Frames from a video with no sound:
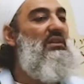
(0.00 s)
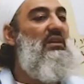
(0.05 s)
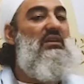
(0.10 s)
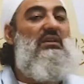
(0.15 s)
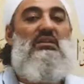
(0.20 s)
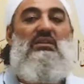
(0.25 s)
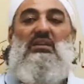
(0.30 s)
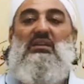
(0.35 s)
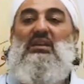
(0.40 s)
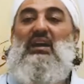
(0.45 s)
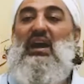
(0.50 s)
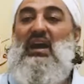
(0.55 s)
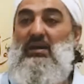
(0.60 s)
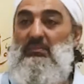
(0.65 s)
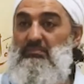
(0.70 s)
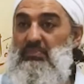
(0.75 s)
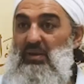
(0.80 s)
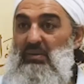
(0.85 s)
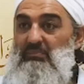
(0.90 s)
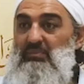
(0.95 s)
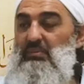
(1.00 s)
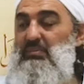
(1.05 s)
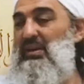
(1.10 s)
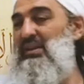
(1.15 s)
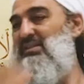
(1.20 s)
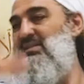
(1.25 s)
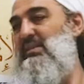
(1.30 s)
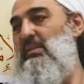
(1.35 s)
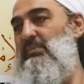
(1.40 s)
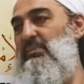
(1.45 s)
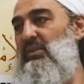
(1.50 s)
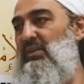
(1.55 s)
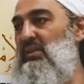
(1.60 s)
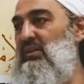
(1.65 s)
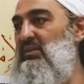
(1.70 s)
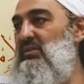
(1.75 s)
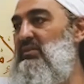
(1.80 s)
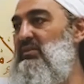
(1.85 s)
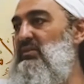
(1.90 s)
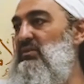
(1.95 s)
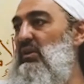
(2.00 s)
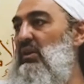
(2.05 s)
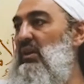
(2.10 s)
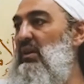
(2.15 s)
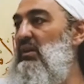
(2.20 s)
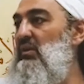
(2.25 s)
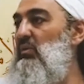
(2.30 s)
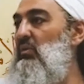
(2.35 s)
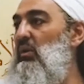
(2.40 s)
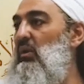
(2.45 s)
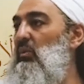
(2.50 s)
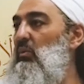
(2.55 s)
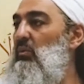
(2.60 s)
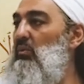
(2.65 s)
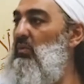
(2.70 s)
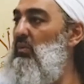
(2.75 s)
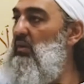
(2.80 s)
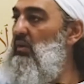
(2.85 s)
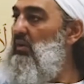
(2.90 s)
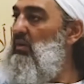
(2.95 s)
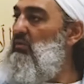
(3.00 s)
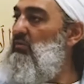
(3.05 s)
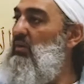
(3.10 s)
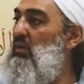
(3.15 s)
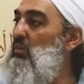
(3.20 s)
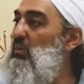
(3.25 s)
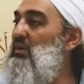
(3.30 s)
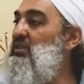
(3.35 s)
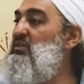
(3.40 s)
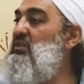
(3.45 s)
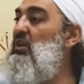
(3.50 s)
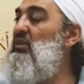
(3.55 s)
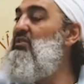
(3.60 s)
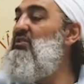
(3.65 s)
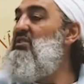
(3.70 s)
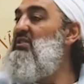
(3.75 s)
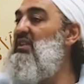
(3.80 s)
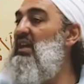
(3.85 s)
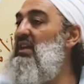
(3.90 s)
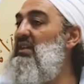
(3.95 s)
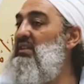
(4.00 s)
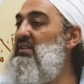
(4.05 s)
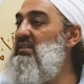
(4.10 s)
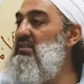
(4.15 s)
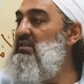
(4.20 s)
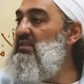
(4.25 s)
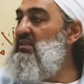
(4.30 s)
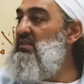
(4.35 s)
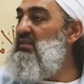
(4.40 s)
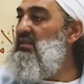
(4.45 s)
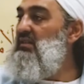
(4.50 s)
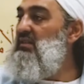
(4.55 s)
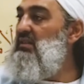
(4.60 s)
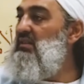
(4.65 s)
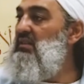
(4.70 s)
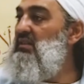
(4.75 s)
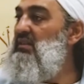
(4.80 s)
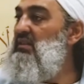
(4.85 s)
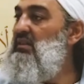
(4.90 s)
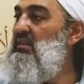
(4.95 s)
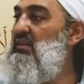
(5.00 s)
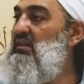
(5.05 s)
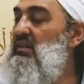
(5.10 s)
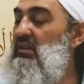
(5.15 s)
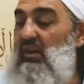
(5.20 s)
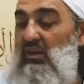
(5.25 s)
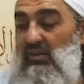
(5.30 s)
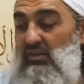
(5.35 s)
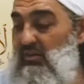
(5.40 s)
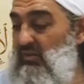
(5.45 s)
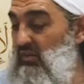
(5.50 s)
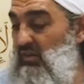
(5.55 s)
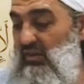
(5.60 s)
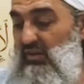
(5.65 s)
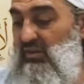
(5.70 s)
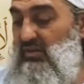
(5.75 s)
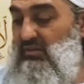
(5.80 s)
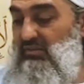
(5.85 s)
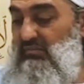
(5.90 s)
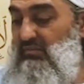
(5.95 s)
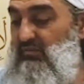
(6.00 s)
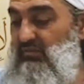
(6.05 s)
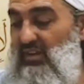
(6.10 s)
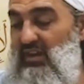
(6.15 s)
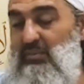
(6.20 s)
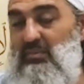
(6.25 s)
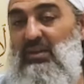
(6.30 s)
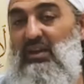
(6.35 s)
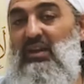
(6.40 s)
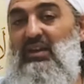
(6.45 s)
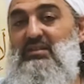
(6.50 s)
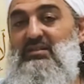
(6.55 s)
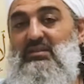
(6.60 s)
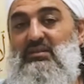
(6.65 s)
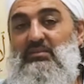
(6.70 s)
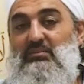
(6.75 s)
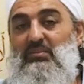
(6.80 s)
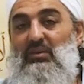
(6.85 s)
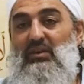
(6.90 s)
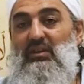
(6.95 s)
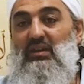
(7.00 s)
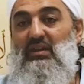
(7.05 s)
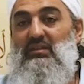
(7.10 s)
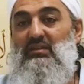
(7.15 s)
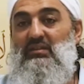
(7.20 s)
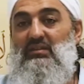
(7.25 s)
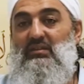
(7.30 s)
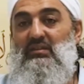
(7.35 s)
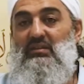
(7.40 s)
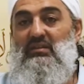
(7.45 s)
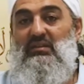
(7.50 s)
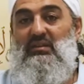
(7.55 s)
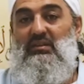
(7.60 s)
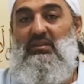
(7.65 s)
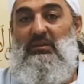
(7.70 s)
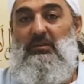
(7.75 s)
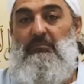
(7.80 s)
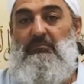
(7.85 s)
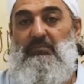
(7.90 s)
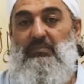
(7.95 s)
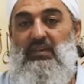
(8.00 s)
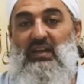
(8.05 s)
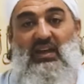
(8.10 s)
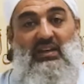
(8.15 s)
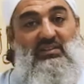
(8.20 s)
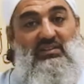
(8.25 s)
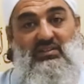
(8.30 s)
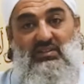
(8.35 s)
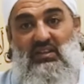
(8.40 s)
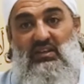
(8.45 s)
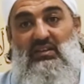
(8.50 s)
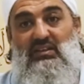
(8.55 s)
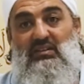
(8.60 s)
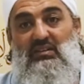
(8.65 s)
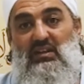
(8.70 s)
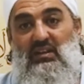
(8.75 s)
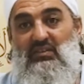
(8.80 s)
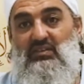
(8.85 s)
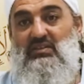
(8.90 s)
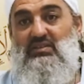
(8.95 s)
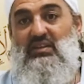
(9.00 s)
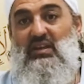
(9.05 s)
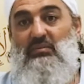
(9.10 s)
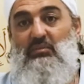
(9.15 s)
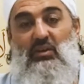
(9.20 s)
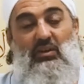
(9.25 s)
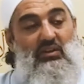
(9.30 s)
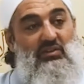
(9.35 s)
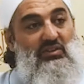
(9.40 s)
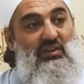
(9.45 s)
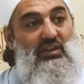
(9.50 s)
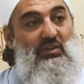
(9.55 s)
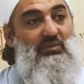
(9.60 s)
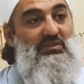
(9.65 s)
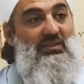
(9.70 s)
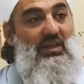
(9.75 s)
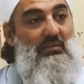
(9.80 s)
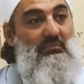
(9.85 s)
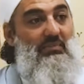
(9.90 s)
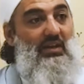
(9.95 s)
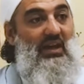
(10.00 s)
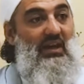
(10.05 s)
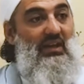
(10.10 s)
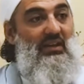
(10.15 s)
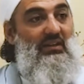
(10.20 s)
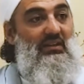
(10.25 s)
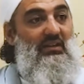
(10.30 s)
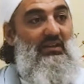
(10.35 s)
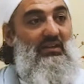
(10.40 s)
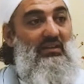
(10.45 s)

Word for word: Let your heart pump about something else, not what one's own state is. I got flabbergasted by that and sickened at the same. I don't think it was that bad.